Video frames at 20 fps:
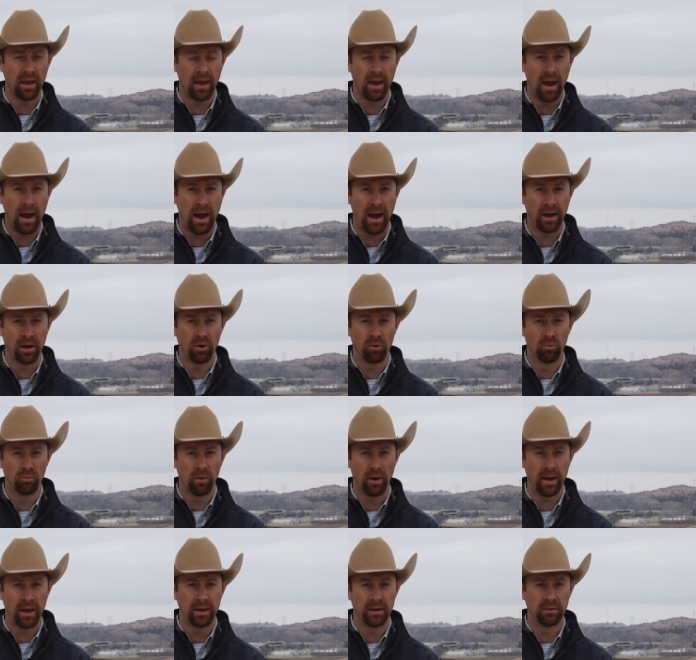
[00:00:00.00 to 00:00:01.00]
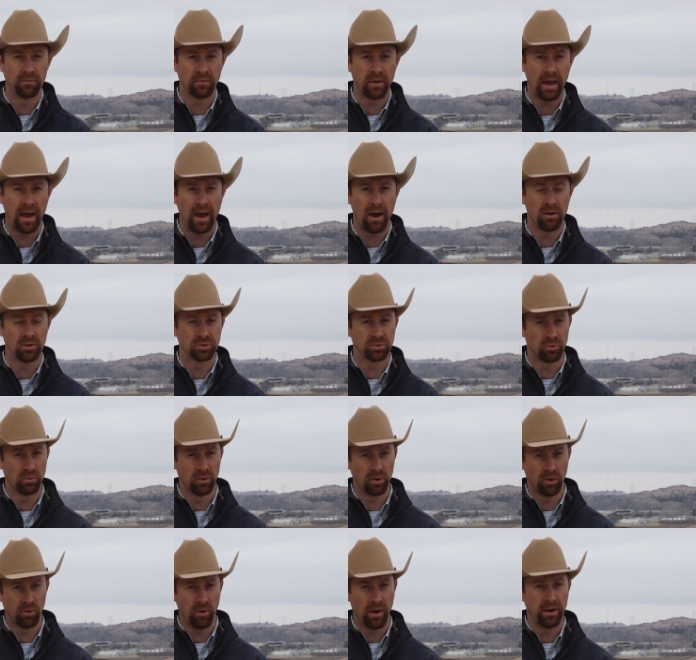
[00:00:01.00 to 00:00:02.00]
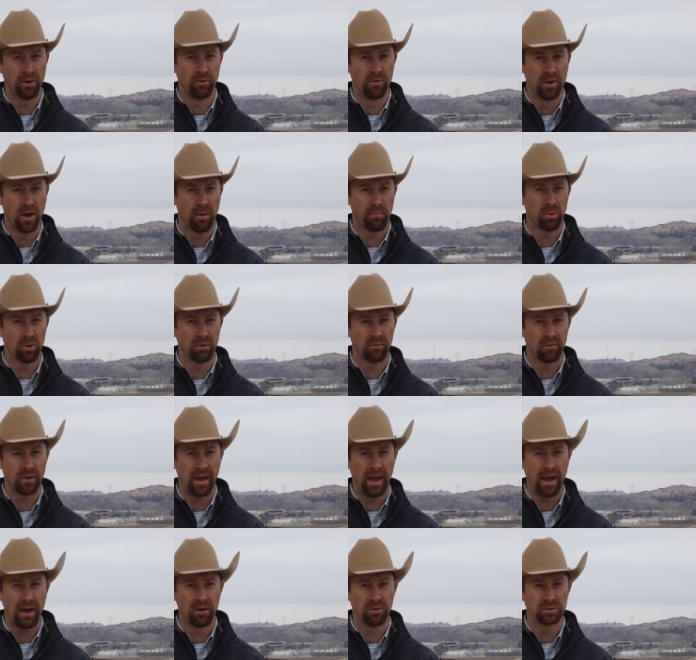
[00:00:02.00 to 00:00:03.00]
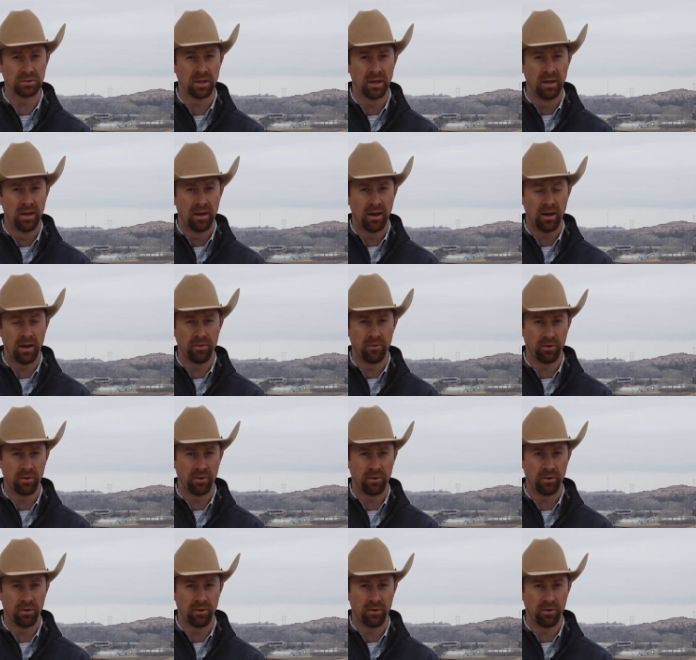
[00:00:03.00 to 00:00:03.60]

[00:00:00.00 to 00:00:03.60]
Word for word: a, higher rate of cows or a greater number of cows uh,